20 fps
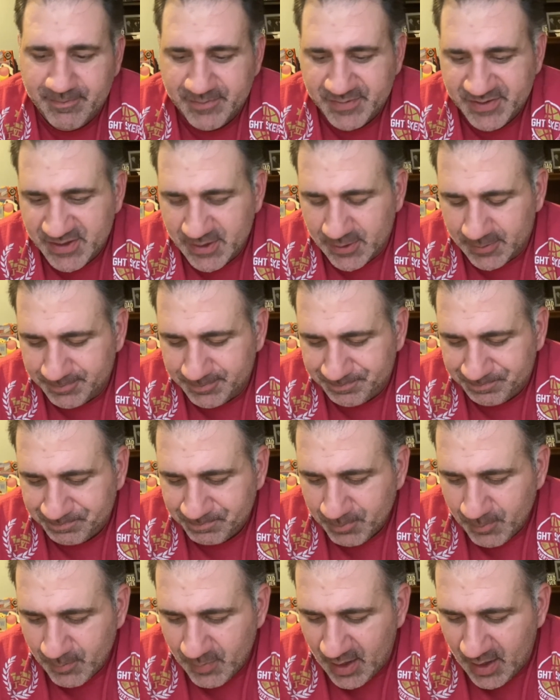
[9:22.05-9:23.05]
So
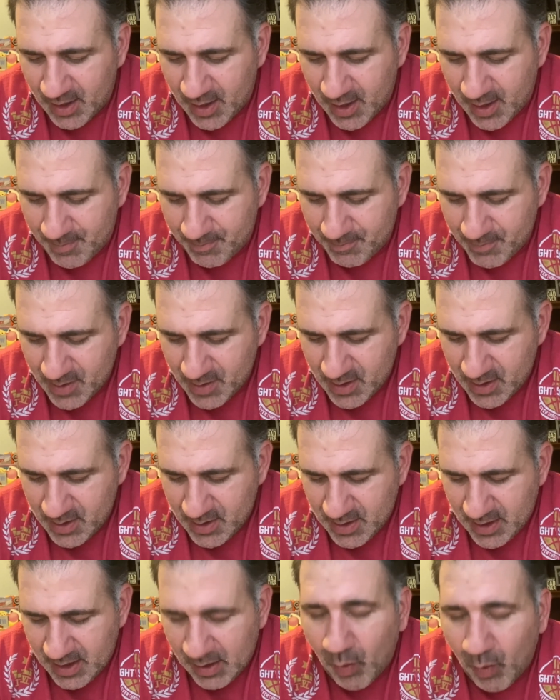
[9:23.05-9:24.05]

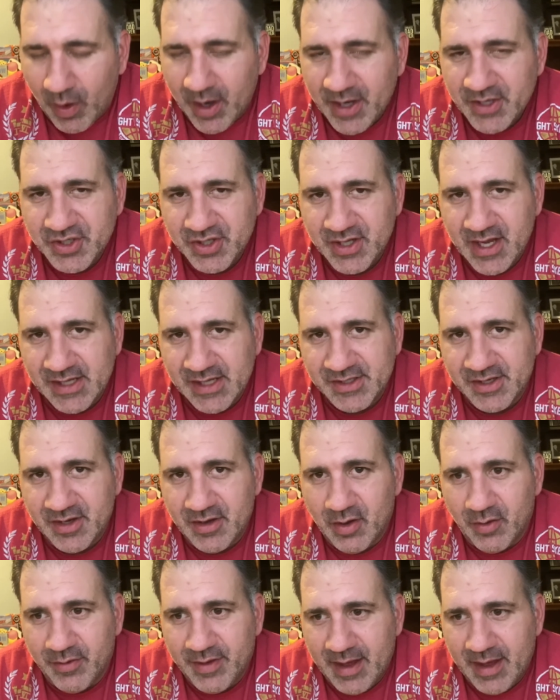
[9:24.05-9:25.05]
I wanted you guys to
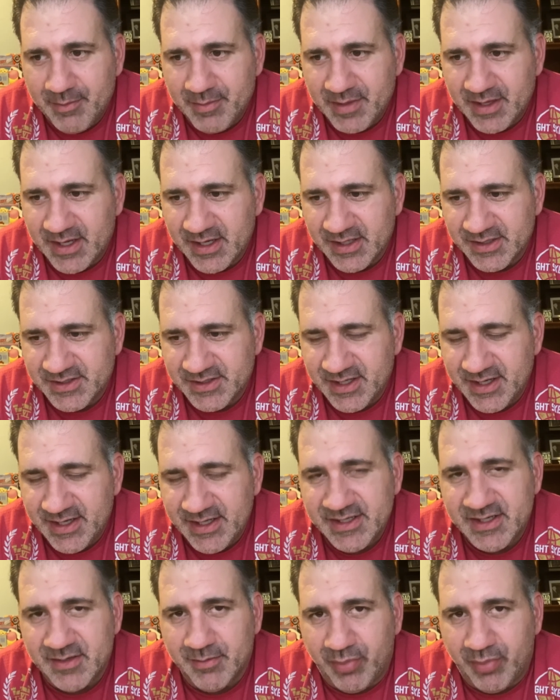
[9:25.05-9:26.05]
know that, because it
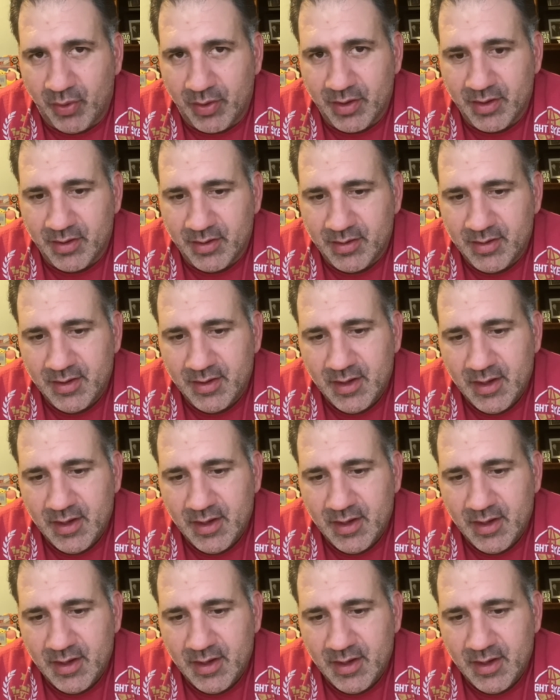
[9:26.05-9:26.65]
is important,